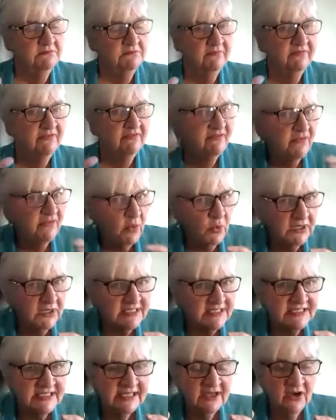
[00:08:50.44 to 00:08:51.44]

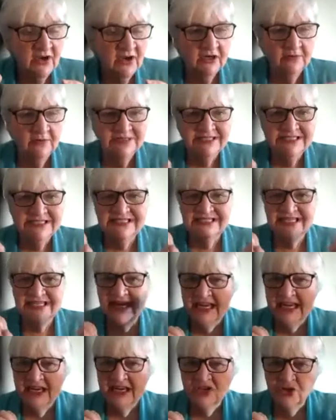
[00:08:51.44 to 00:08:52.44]
focusing on our
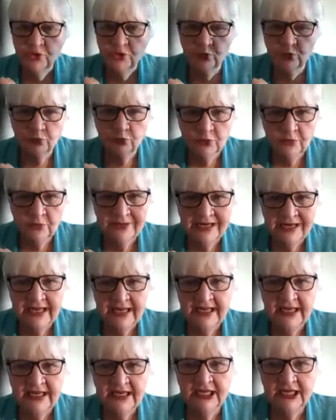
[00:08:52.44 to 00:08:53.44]
mistakes or
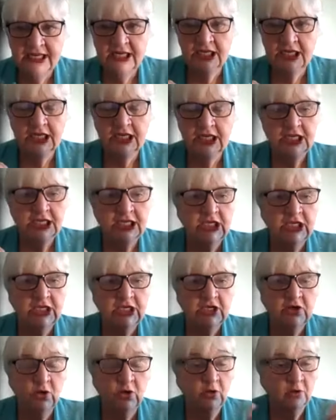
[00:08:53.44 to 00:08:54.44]
ruminating
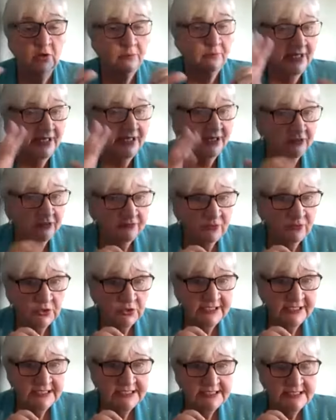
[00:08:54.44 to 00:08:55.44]
or
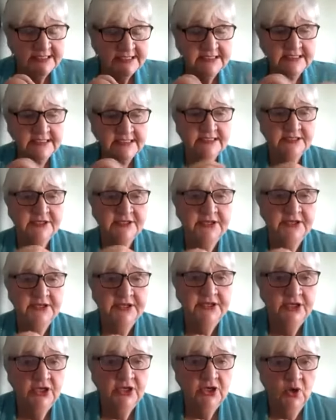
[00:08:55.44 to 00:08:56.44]
pitifulness
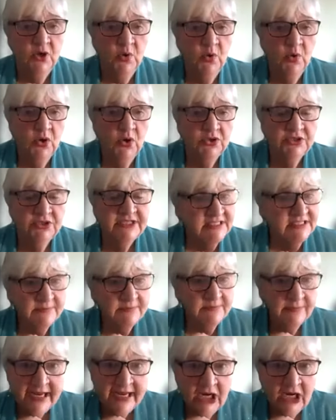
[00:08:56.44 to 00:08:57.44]
or
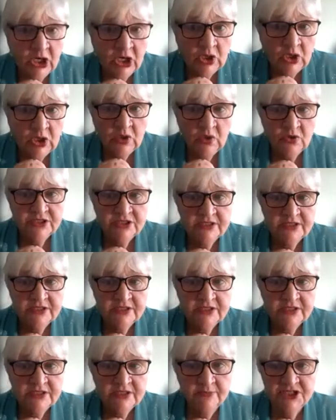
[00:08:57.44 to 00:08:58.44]
despair or
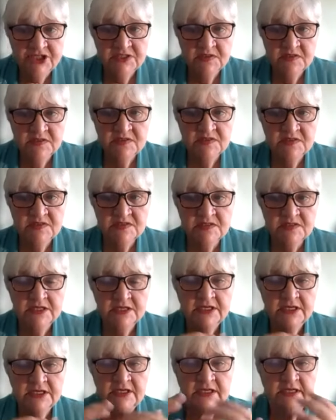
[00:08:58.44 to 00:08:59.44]

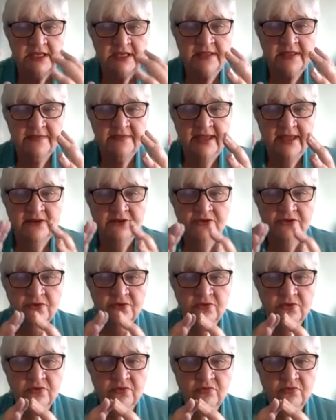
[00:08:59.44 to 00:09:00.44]
depressions, and that
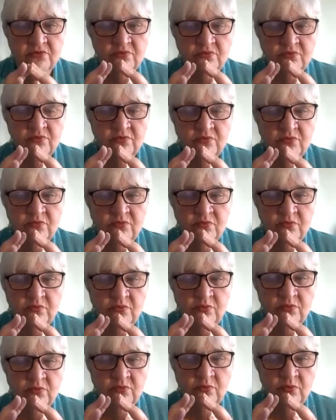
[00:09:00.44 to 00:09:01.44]

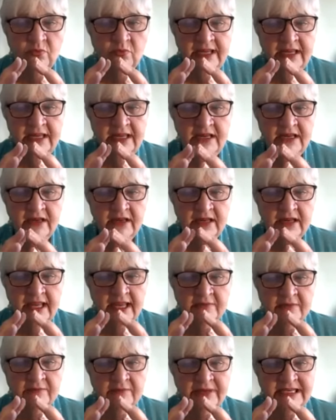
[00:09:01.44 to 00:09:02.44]
we
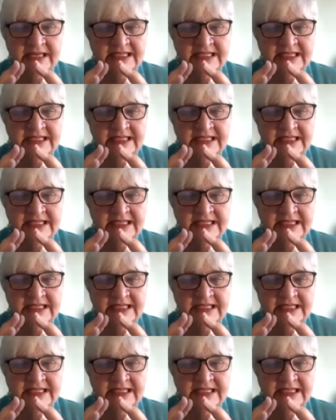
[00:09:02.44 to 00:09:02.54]
can be